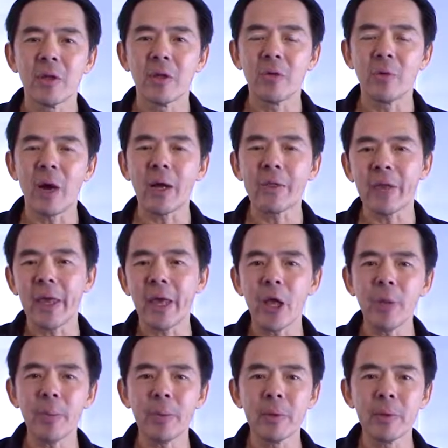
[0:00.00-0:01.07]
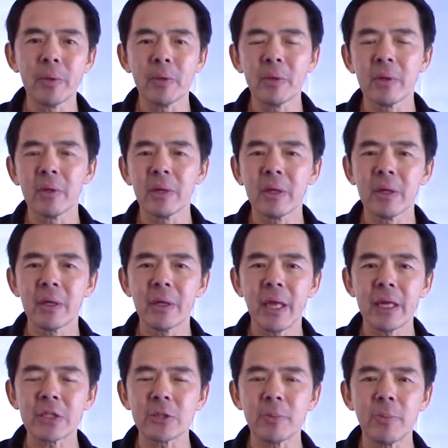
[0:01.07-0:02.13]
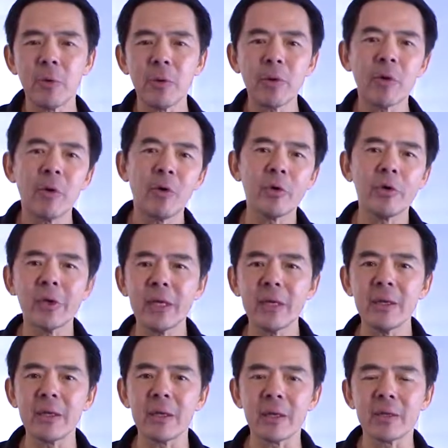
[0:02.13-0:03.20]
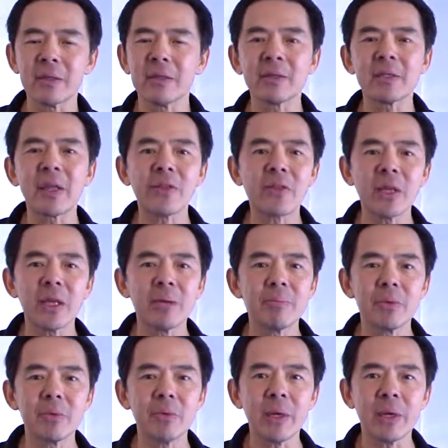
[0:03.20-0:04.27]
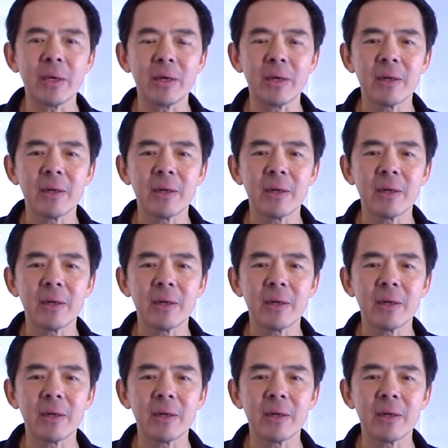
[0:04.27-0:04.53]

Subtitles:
You either help and support or you hinder. There's nothing in between.